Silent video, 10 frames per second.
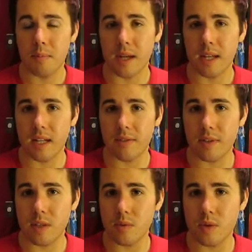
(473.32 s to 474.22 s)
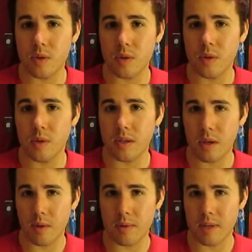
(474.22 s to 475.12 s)
but if you do
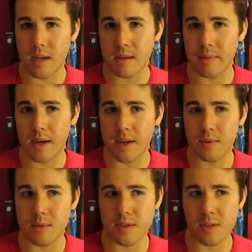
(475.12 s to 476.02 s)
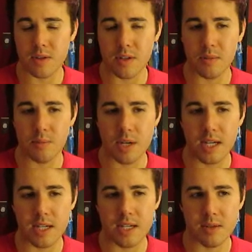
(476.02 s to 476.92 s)
know what I'm talking about, it was during the
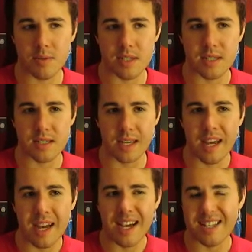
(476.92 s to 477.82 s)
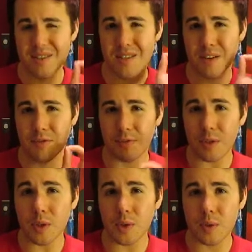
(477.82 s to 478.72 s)
bridge, it was just like, it sounds like a
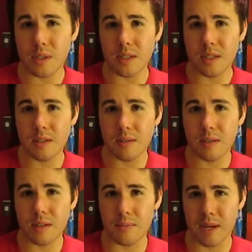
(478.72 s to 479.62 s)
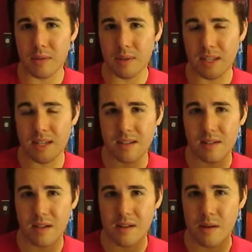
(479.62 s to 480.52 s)
flute combined with like
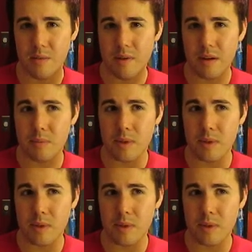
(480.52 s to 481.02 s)
a, a, a very